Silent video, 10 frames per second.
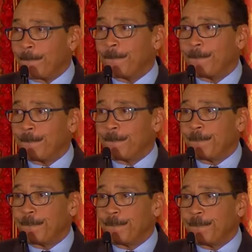
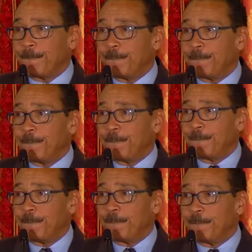(silence)